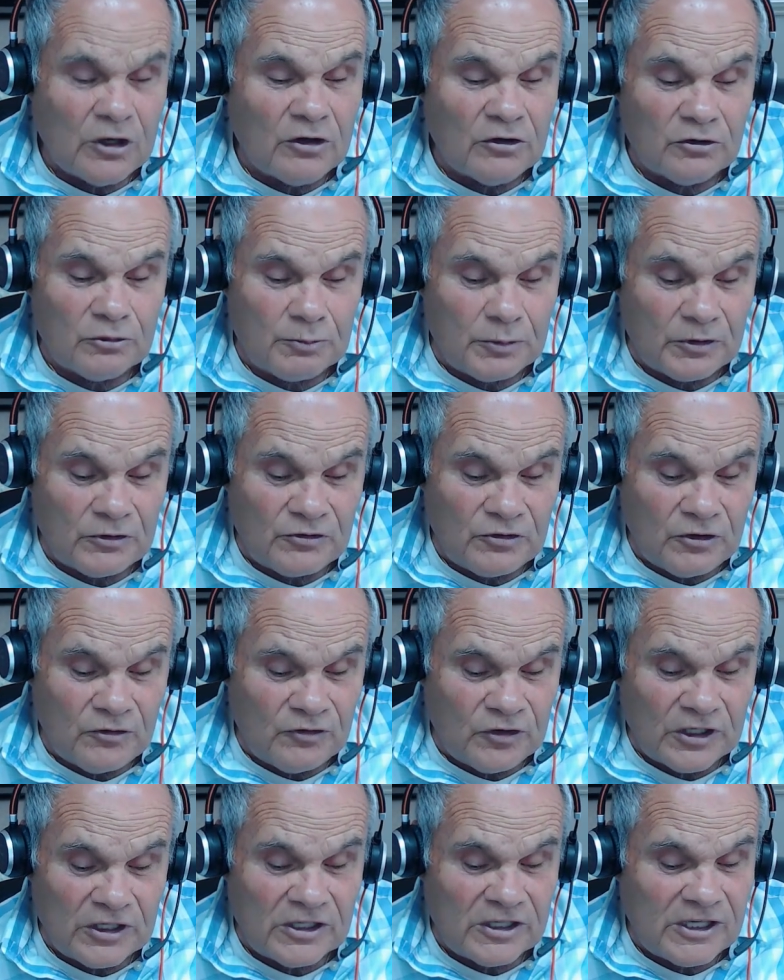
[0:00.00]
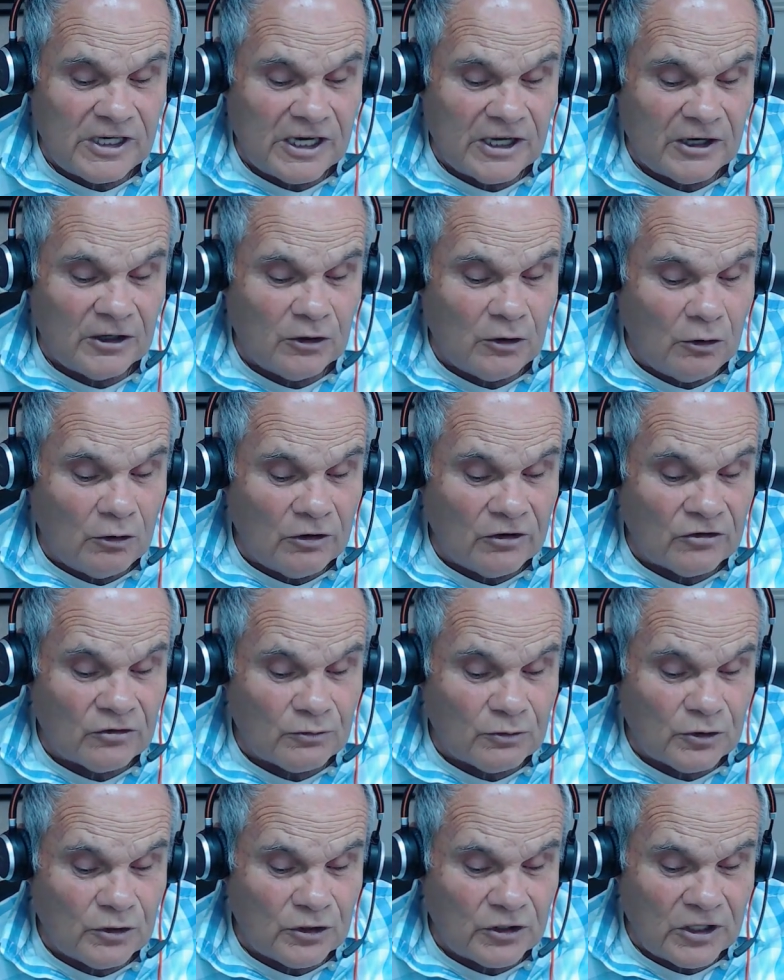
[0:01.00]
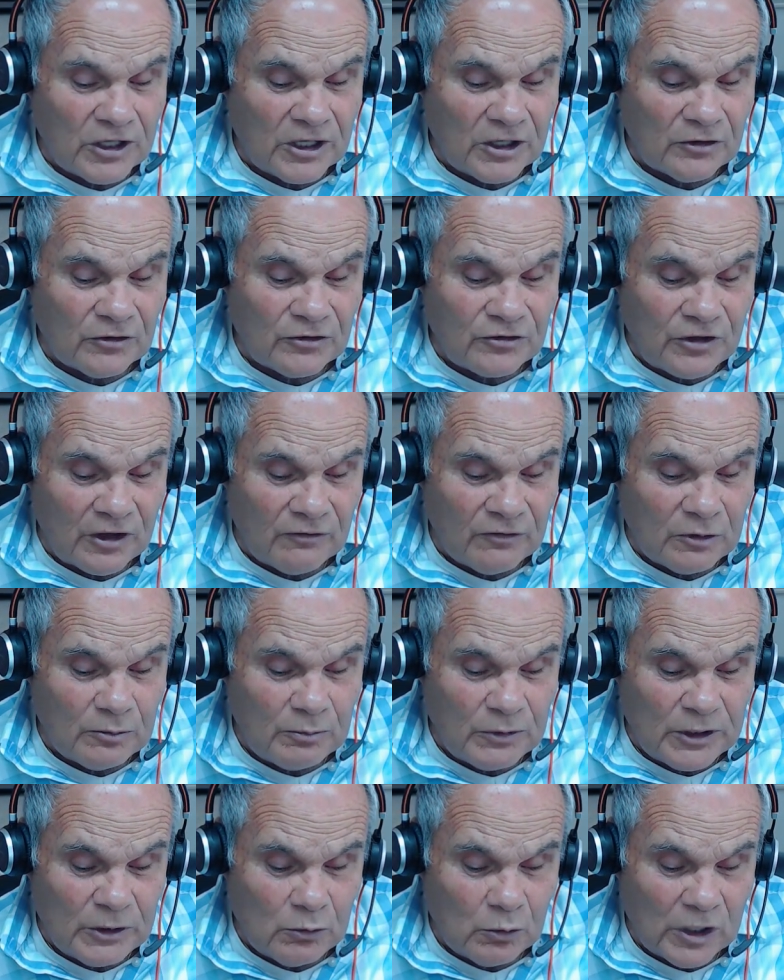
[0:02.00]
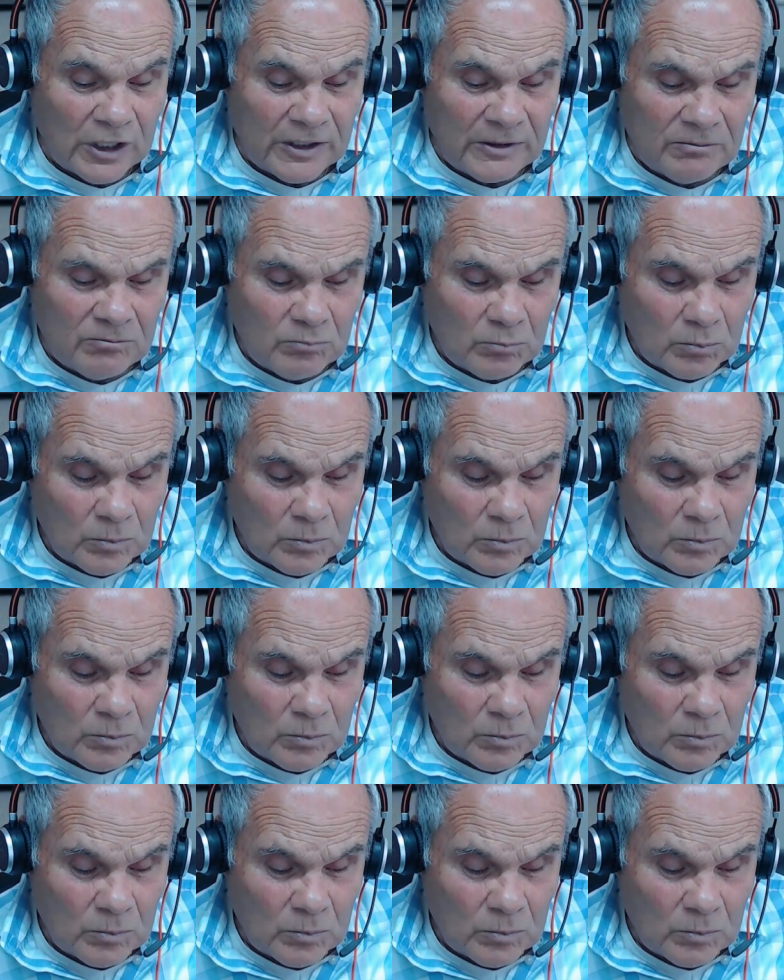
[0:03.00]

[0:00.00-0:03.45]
specific categories. We're looking at 7B1.